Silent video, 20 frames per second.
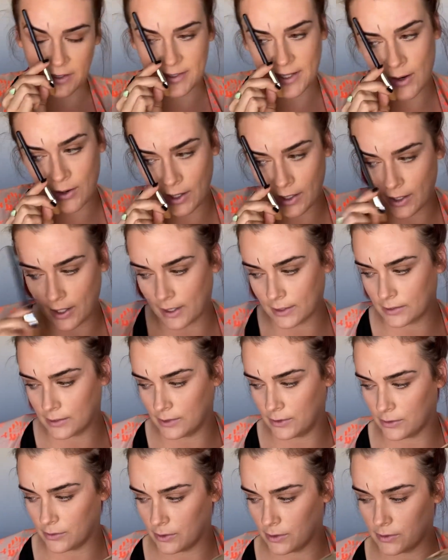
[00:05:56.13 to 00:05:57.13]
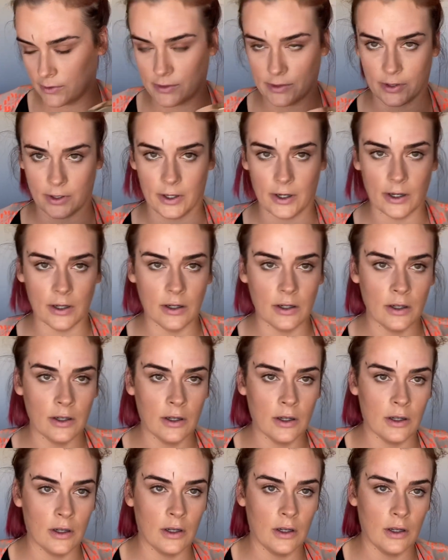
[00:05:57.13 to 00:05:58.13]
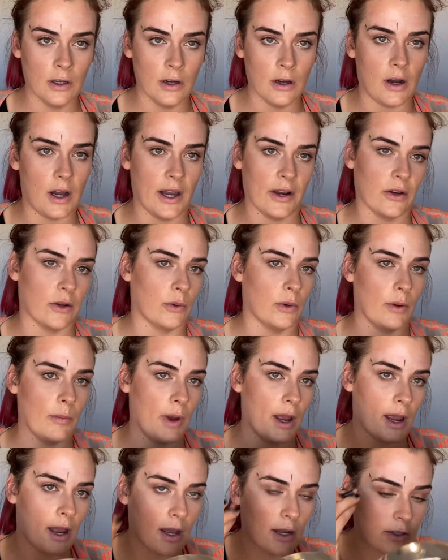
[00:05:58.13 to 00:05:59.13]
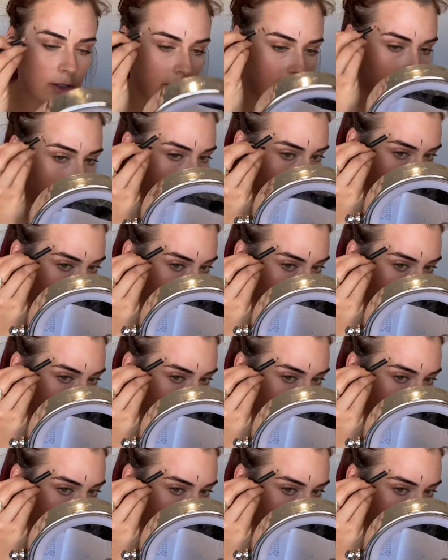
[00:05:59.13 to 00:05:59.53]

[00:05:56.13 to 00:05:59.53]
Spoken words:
how I like to do it, so I know where my arch sits,